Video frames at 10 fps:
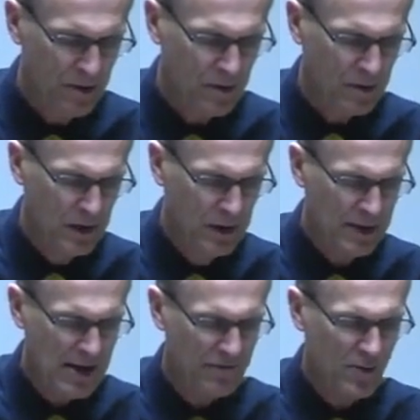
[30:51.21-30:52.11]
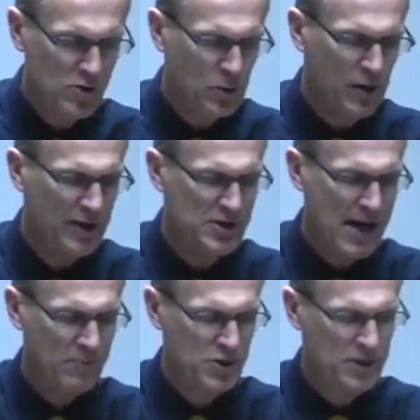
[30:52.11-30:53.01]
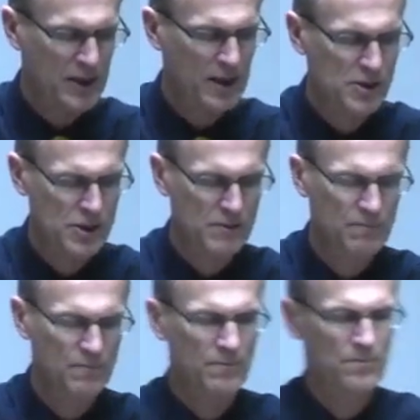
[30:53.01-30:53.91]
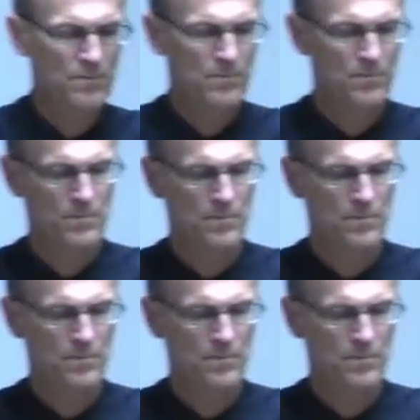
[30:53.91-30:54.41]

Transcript: Look at verse 1 of chapter 6.